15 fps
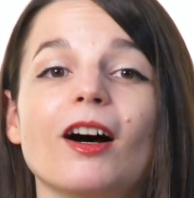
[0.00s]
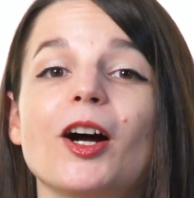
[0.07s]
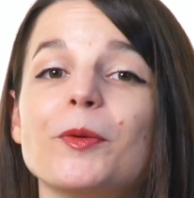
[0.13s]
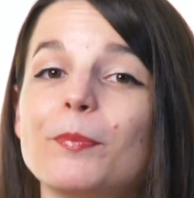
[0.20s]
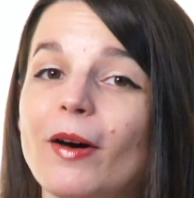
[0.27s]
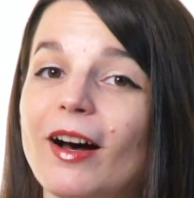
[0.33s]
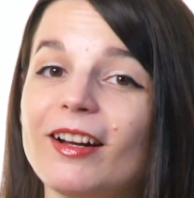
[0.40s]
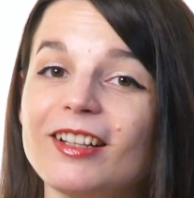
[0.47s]
Our
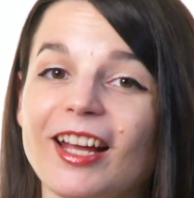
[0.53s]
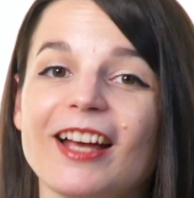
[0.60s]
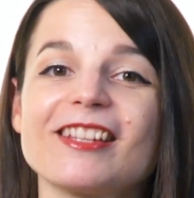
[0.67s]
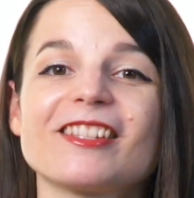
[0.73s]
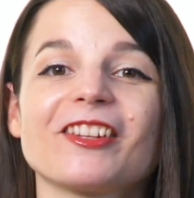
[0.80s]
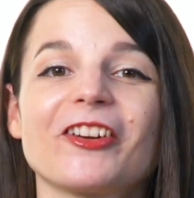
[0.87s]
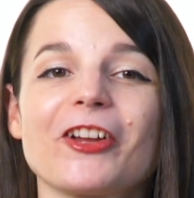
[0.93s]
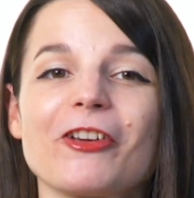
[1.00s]

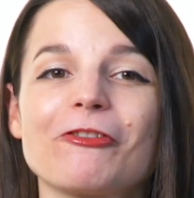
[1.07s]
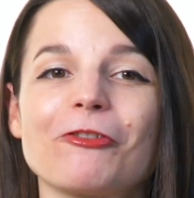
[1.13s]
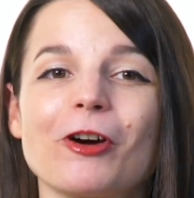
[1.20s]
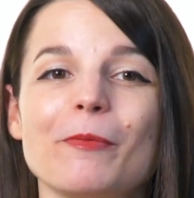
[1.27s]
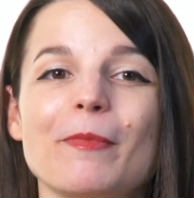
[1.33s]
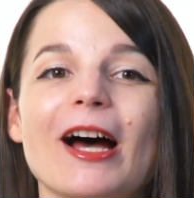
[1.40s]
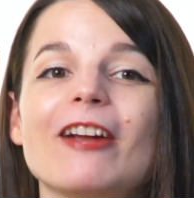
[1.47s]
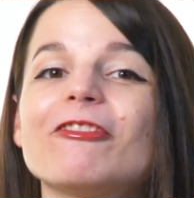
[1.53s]
podcast learning
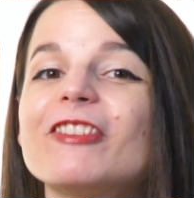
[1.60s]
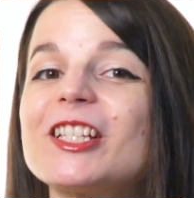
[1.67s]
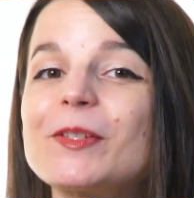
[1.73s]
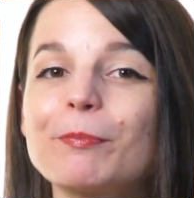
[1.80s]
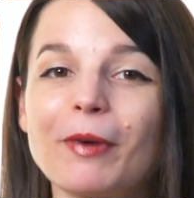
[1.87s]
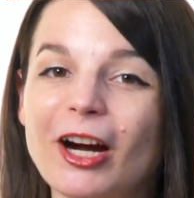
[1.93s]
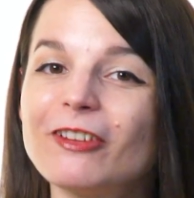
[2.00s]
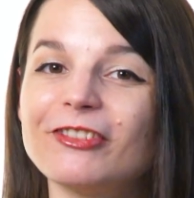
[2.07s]
format fits
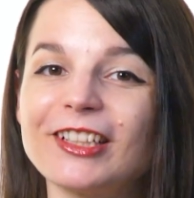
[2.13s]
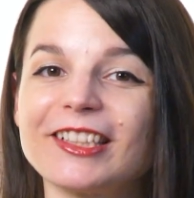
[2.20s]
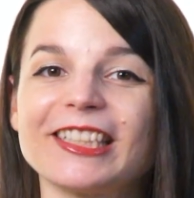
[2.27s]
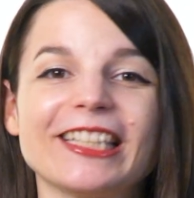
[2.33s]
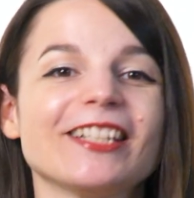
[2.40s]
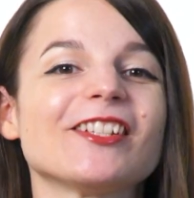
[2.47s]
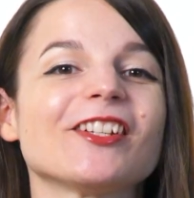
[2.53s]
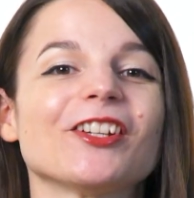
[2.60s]

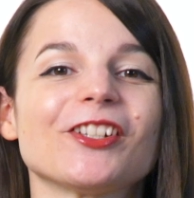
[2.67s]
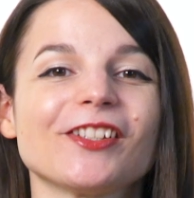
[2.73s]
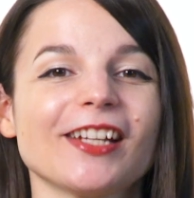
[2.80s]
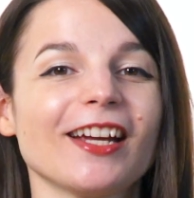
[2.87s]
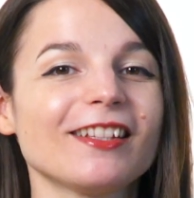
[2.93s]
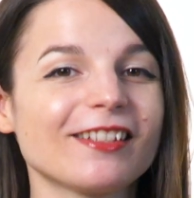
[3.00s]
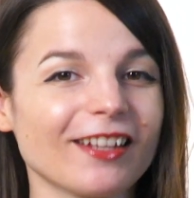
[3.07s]
perfectly into your tight